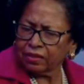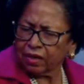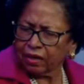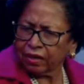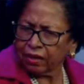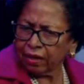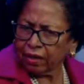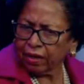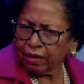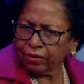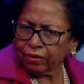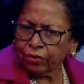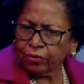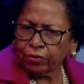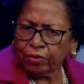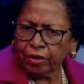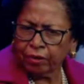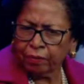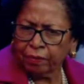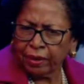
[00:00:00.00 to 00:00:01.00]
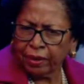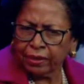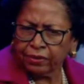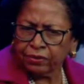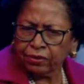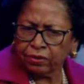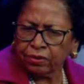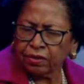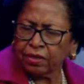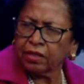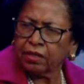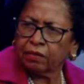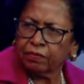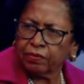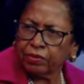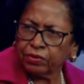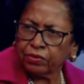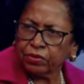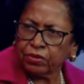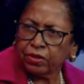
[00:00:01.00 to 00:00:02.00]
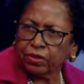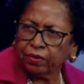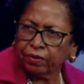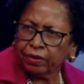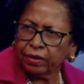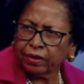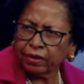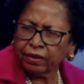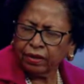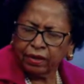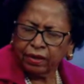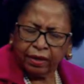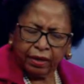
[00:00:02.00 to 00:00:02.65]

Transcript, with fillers: Mm-hmm. I, I, knew him as a dean of engineering